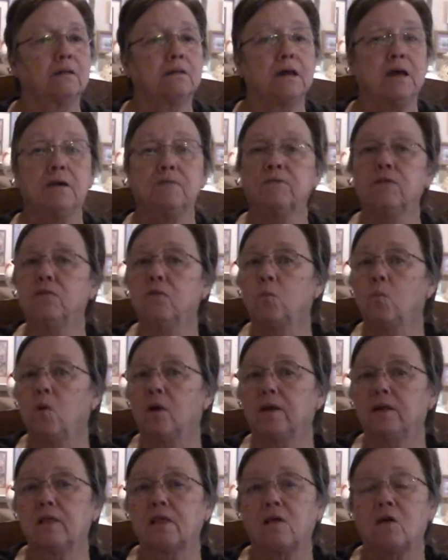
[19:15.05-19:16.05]
even the
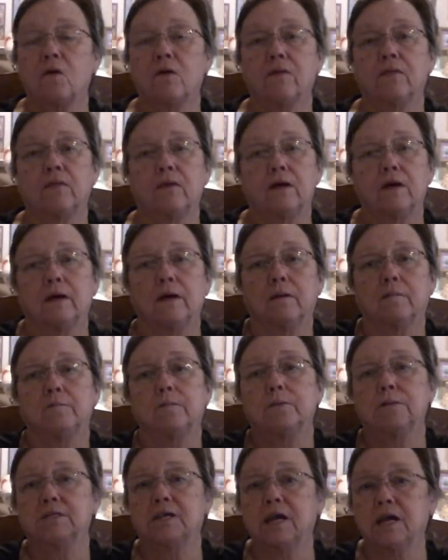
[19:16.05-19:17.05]
ones on the
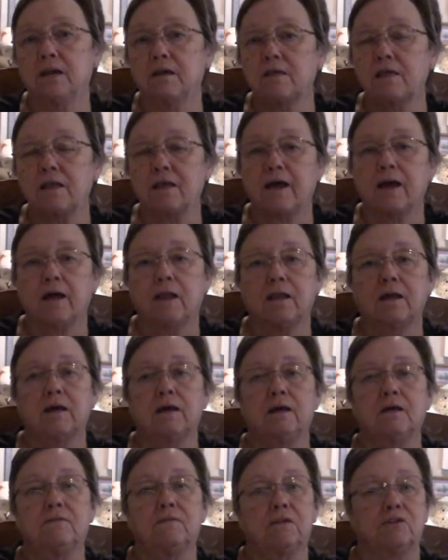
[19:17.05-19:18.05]
potato
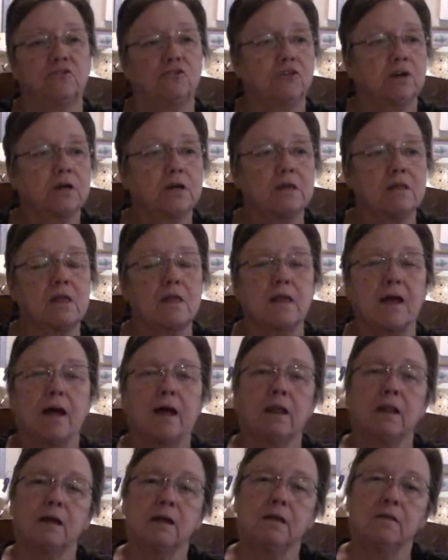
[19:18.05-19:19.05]
salad, the chicken
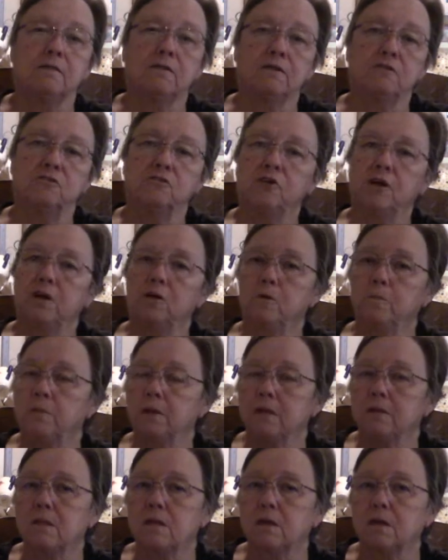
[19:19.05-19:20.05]
salad, the cheddar
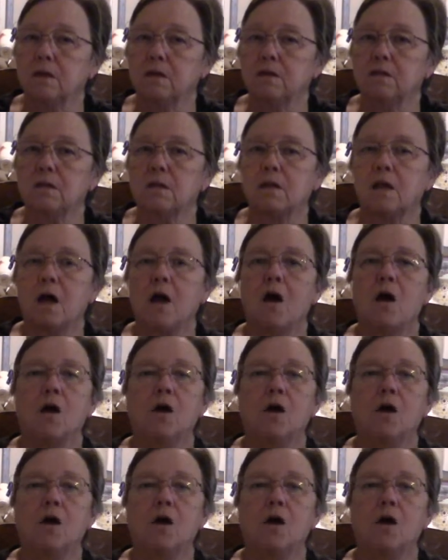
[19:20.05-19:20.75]
biscuits.